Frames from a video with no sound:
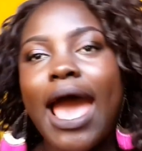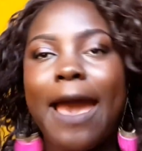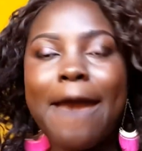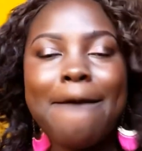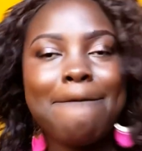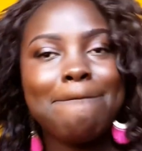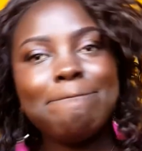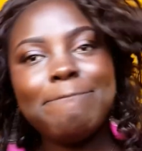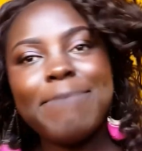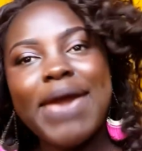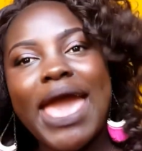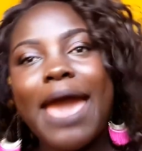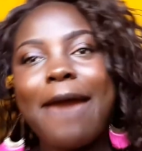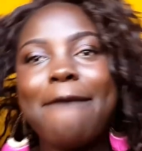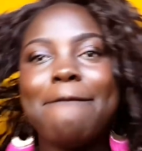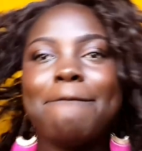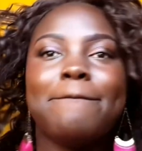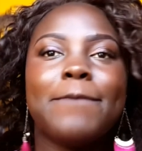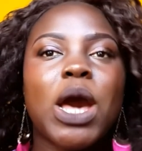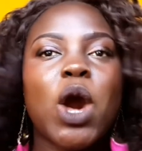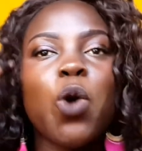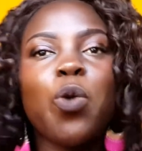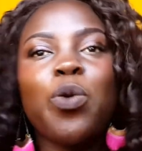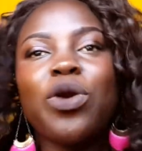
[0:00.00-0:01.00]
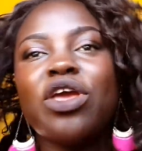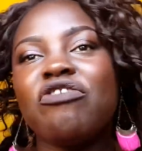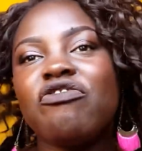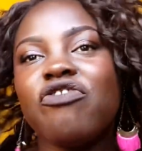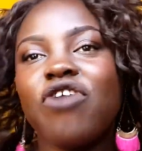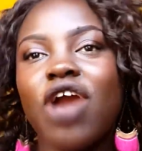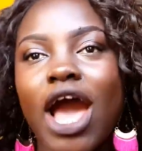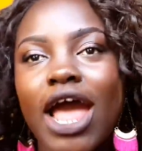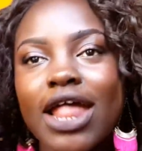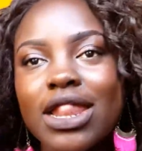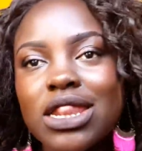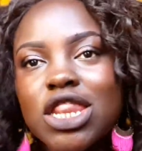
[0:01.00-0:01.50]
and yeah, bam,
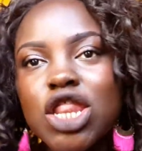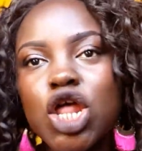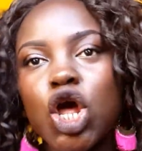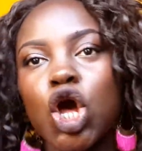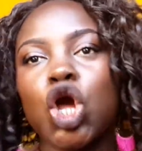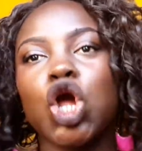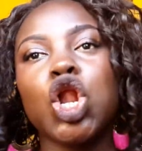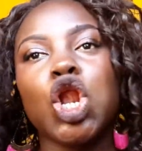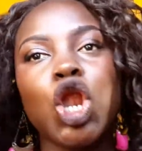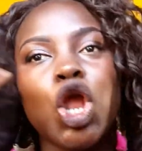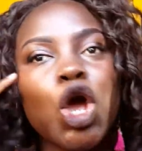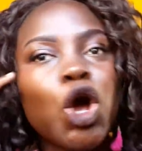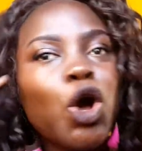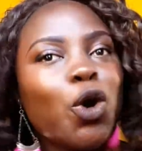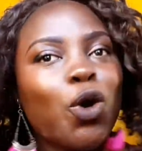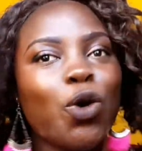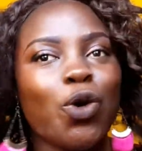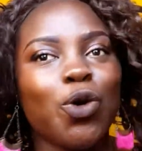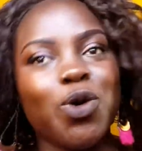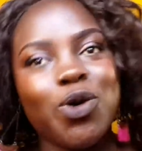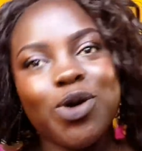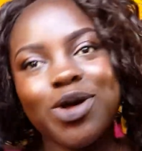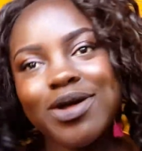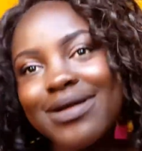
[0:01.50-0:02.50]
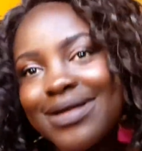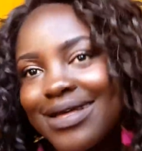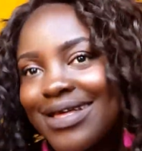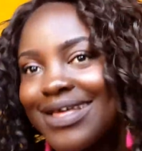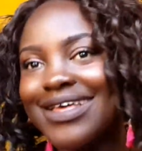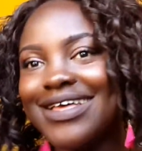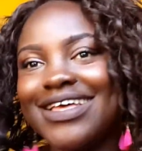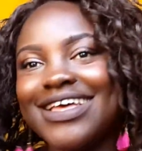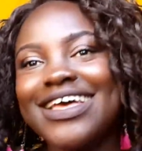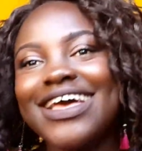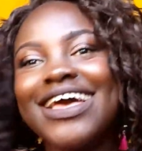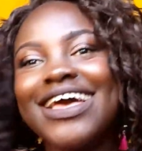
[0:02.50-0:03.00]
we've got the glow.